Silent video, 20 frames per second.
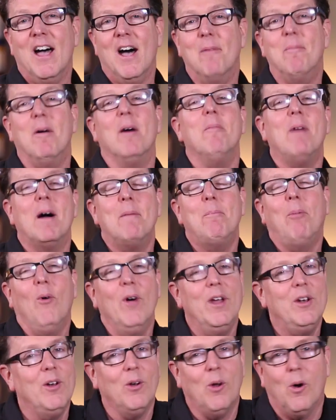But my
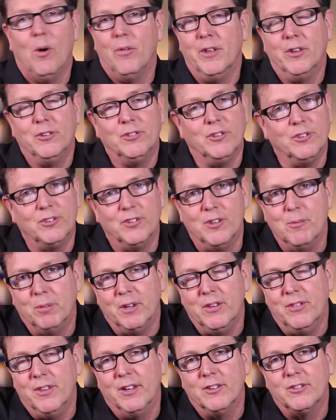point on all this is
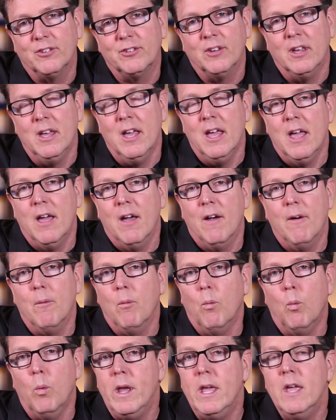simply this.
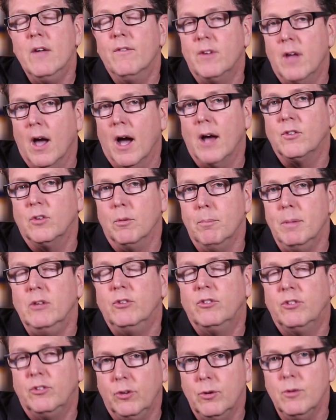We have got to be
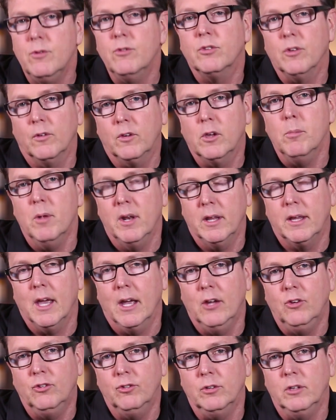students of
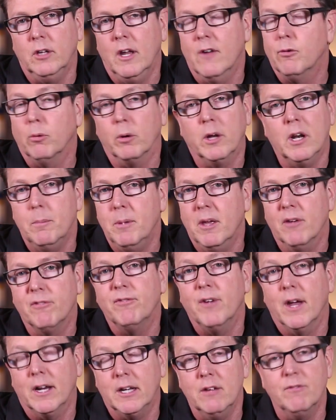communication if we're going to be
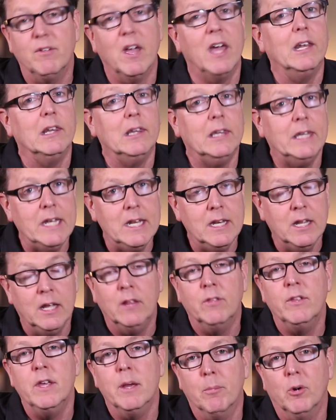effective at leading
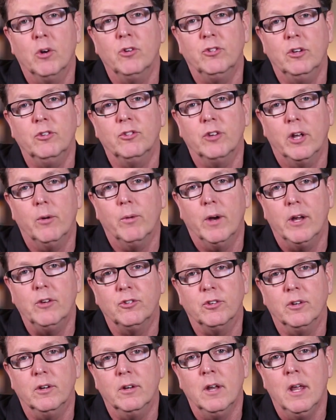the emerging
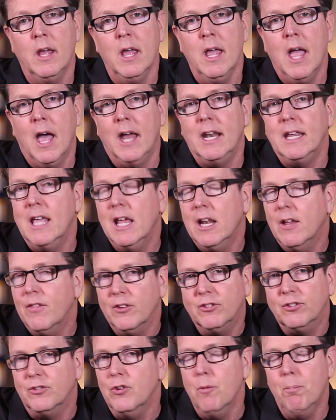generation. And again, in
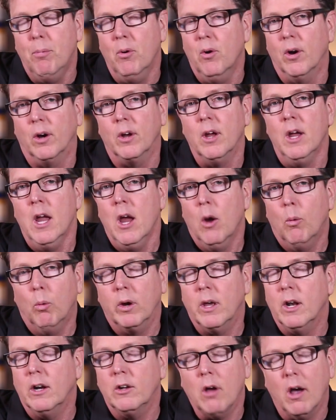this new book,
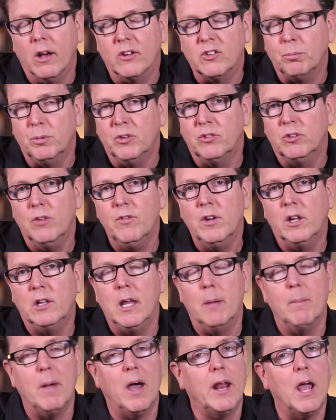we're going to talk
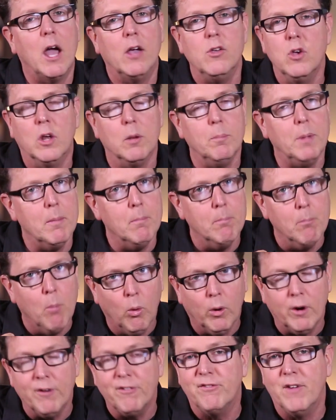specifically about how you can be
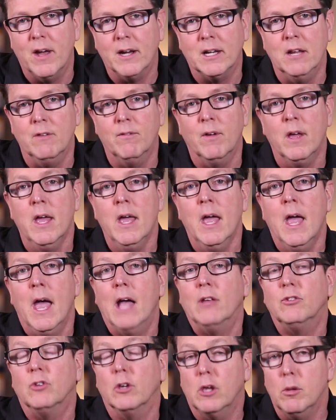more effective
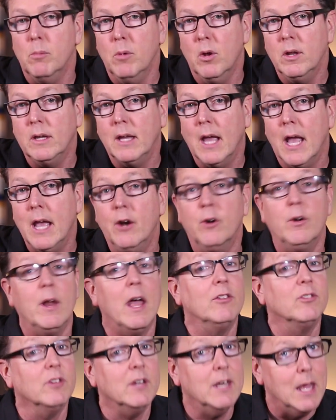as a communicator,
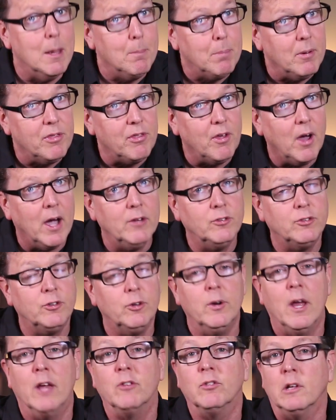as an
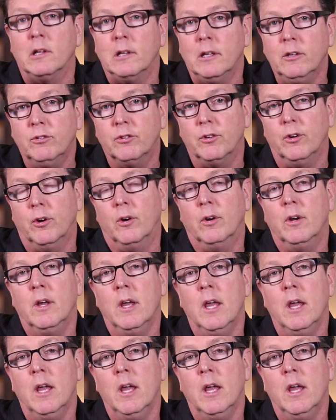empathizer, as a listener